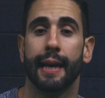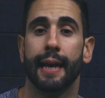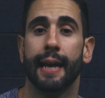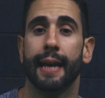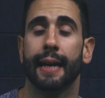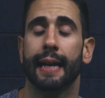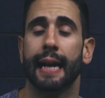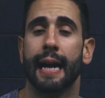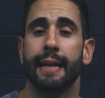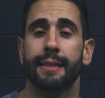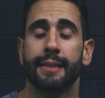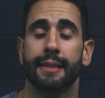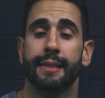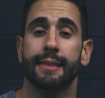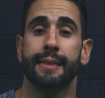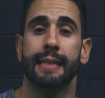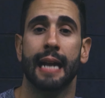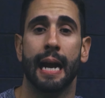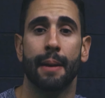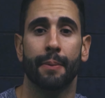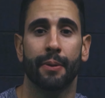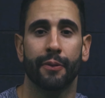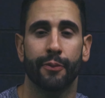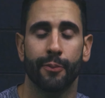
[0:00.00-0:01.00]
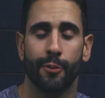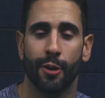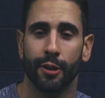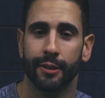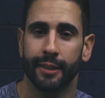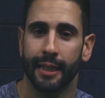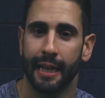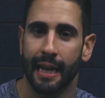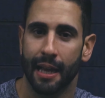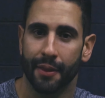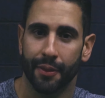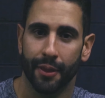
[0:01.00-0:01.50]
Hey guys, it's Tamer from
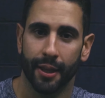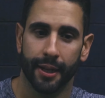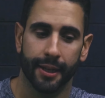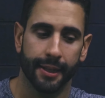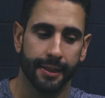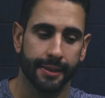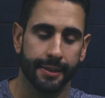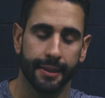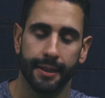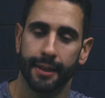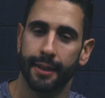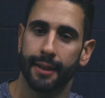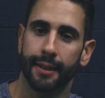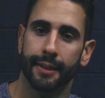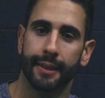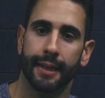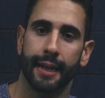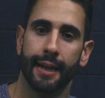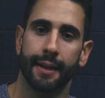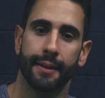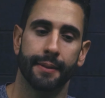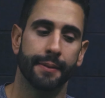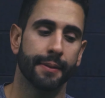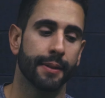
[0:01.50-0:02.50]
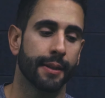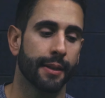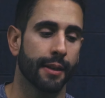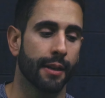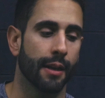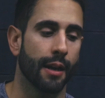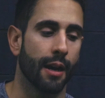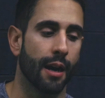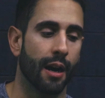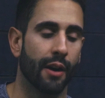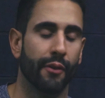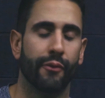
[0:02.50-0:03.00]
All Day Athletics again.
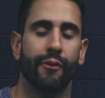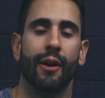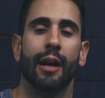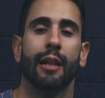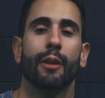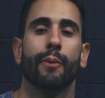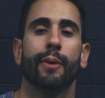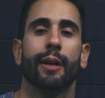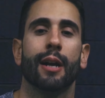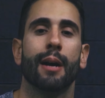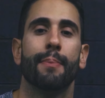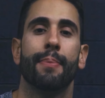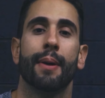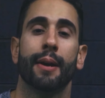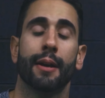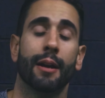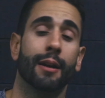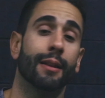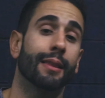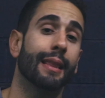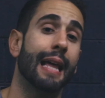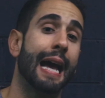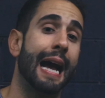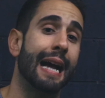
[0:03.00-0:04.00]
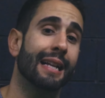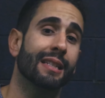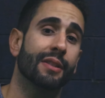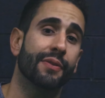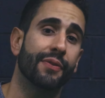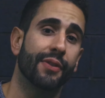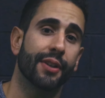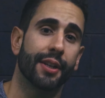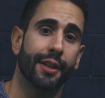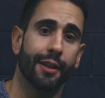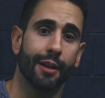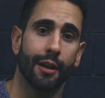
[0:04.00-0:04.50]
Following up on our
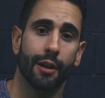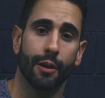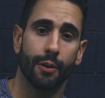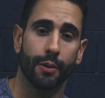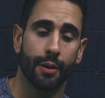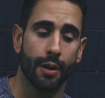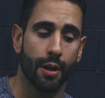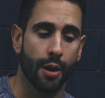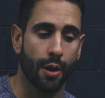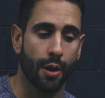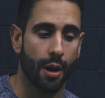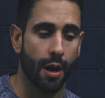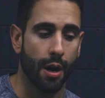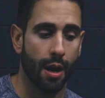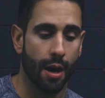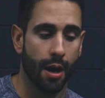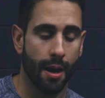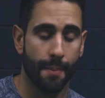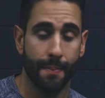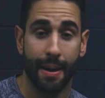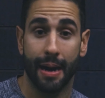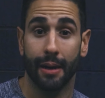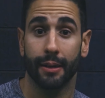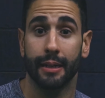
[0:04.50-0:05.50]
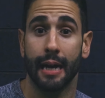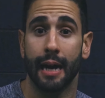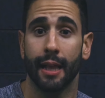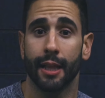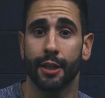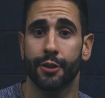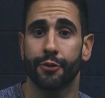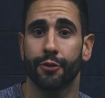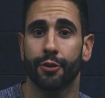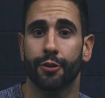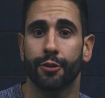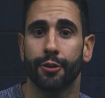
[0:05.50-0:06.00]
last video about
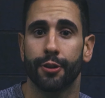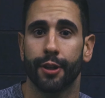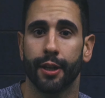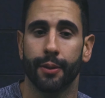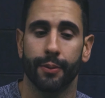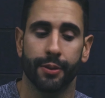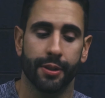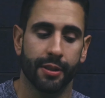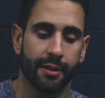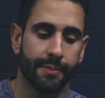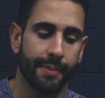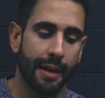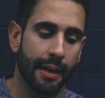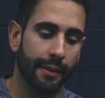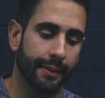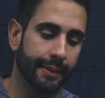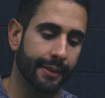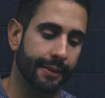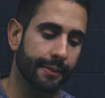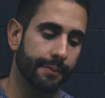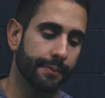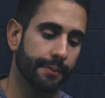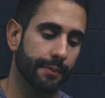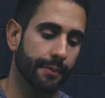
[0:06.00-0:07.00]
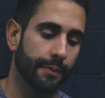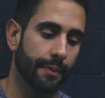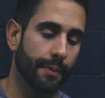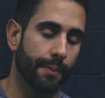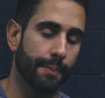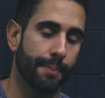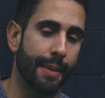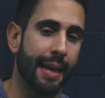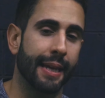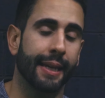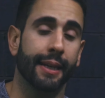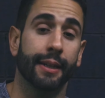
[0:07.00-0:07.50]
college recruiting, which is about
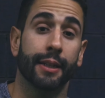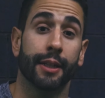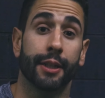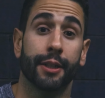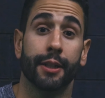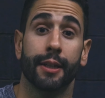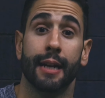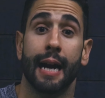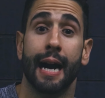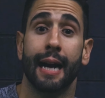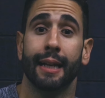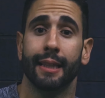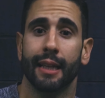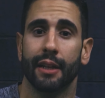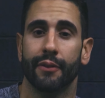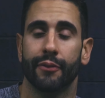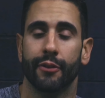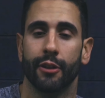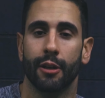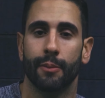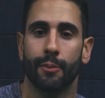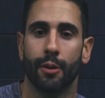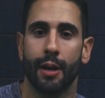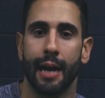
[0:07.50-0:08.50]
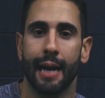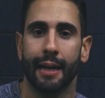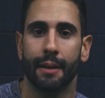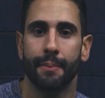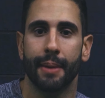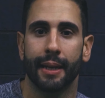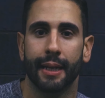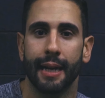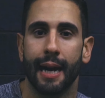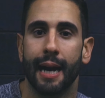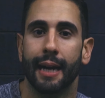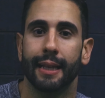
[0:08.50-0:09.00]
making a good highlight film, or how to
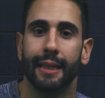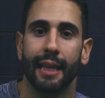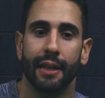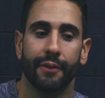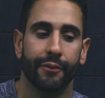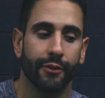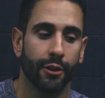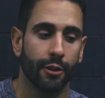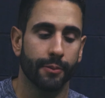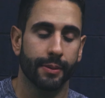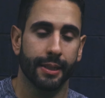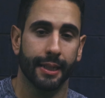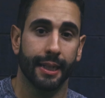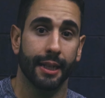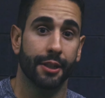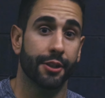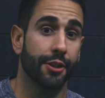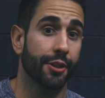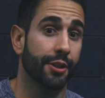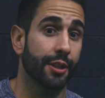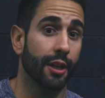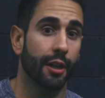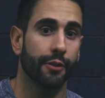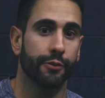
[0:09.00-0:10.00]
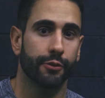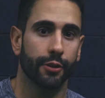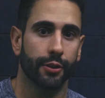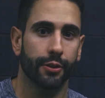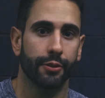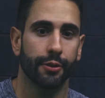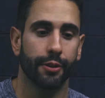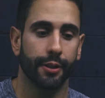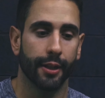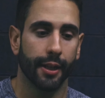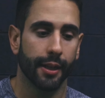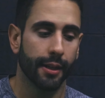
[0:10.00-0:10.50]
make a highlight film to get yourself
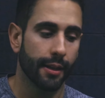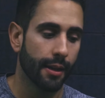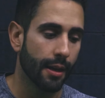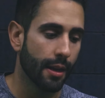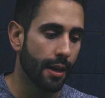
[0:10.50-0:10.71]
recruited.